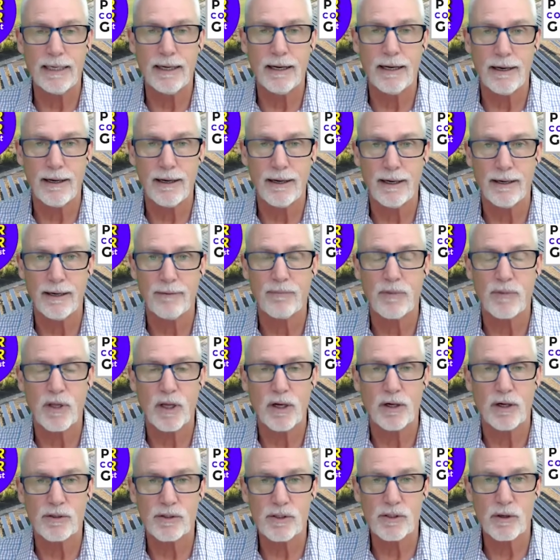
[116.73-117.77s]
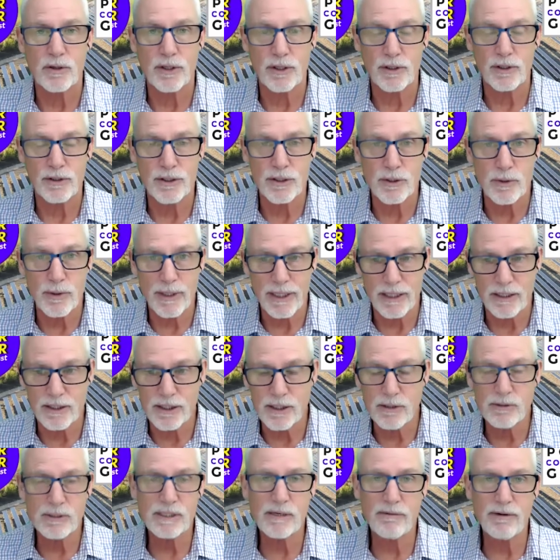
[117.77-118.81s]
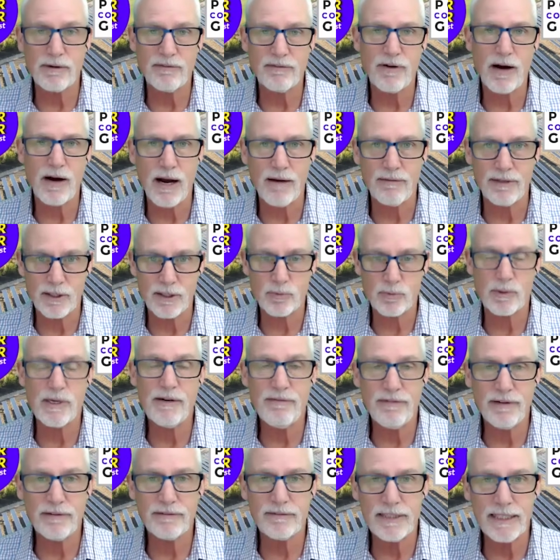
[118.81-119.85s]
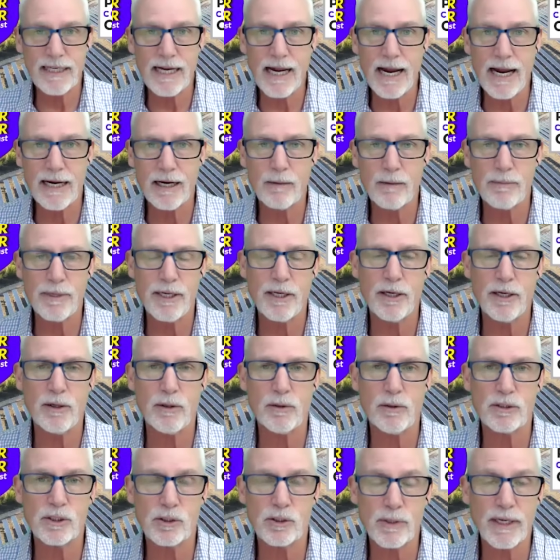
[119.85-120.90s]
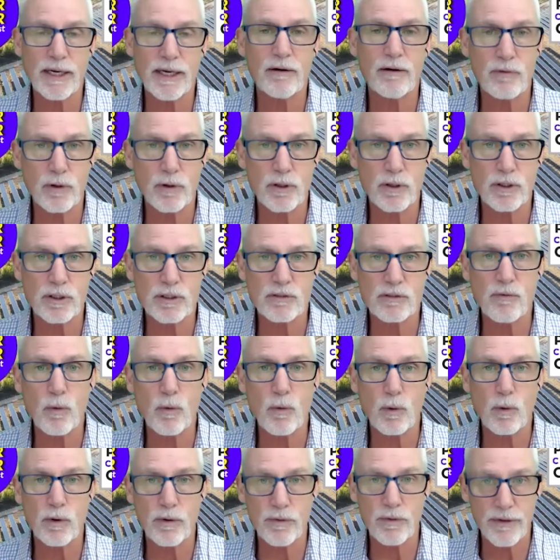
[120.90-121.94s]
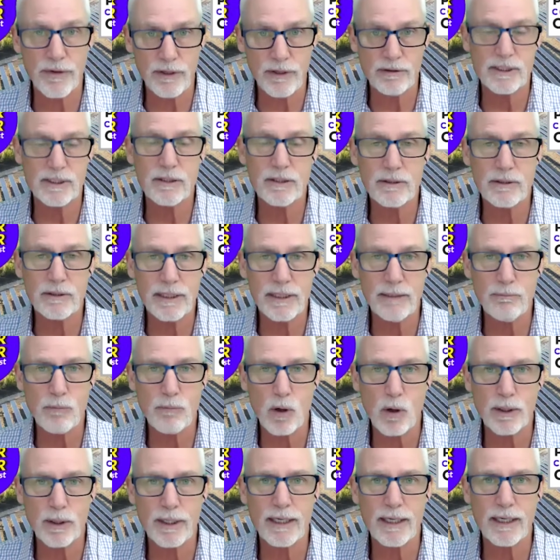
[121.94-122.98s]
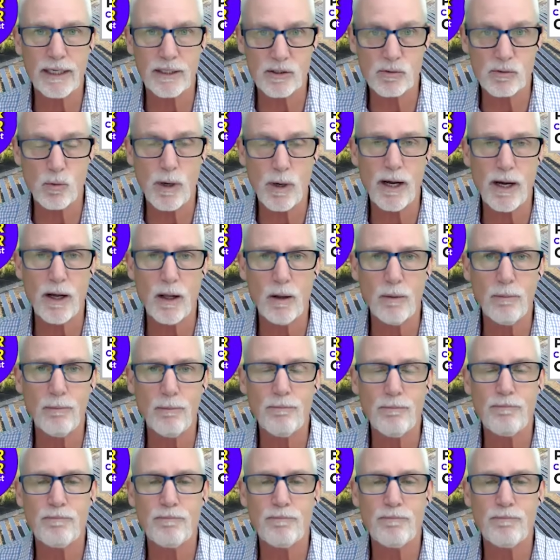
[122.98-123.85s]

So you're doing 275 and 350 kW string inverters for the utility market as well.